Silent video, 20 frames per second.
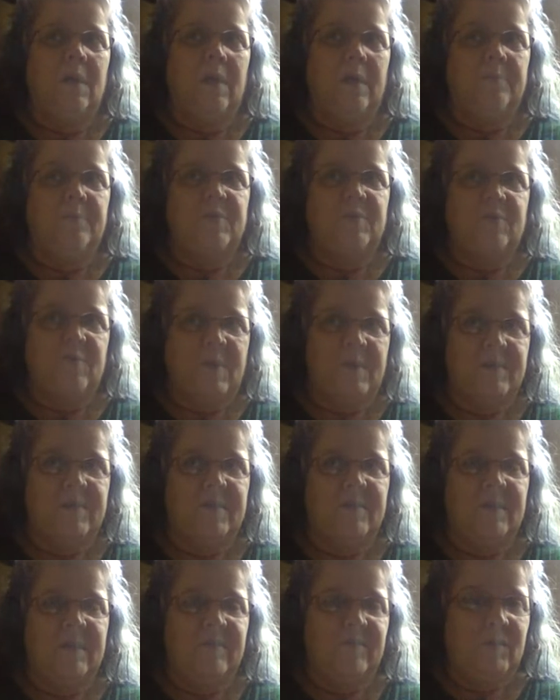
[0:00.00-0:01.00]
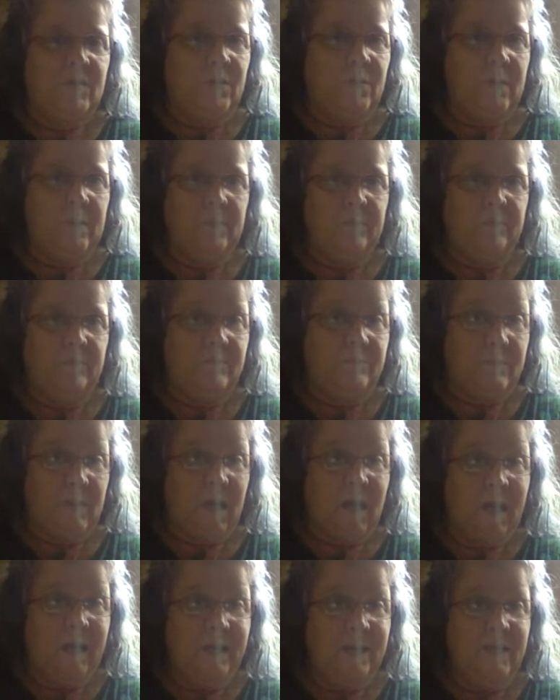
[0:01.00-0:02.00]
I'm stressing even though I'm
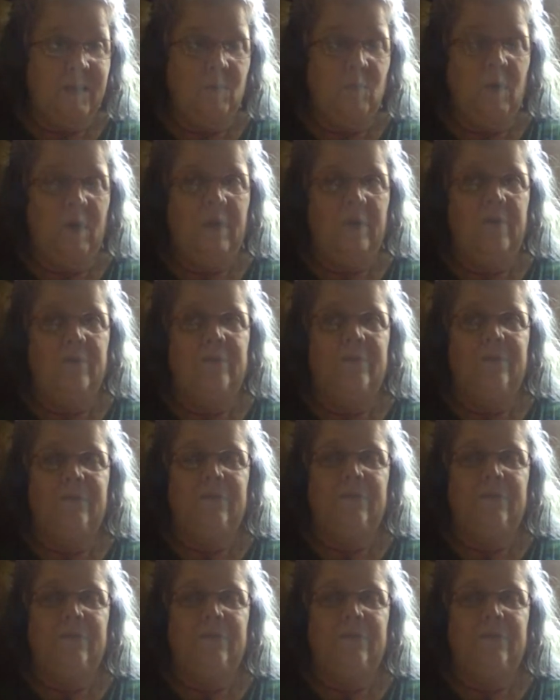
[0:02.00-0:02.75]
hiding it well.